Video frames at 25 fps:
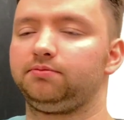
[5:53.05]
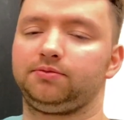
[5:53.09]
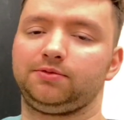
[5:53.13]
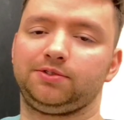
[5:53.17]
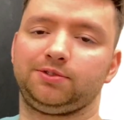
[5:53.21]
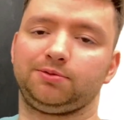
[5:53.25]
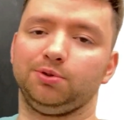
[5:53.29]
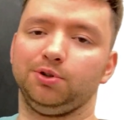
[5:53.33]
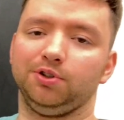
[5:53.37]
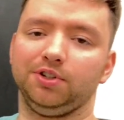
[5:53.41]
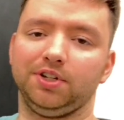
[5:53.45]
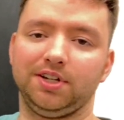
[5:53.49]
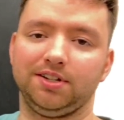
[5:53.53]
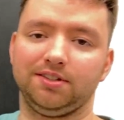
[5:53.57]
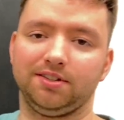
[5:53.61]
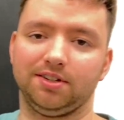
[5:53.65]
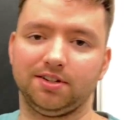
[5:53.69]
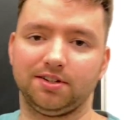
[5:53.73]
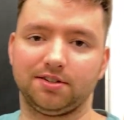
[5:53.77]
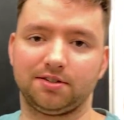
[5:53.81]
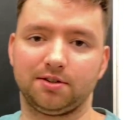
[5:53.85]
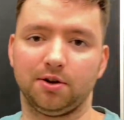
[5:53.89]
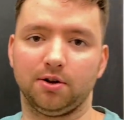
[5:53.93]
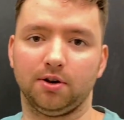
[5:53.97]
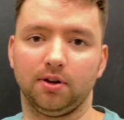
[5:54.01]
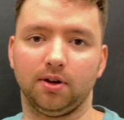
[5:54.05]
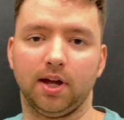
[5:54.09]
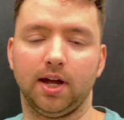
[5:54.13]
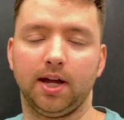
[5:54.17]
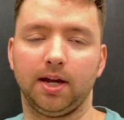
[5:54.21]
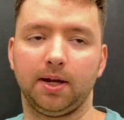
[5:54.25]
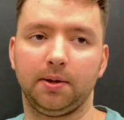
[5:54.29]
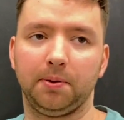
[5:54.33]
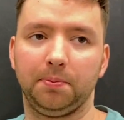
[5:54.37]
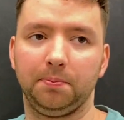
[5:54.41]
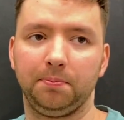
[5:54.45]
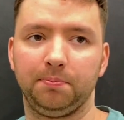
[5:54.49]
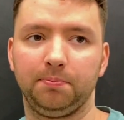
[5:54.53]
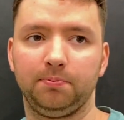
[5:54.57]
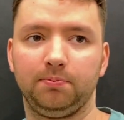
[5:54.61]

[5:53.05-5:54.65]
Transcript: it's really easy. Just go to like,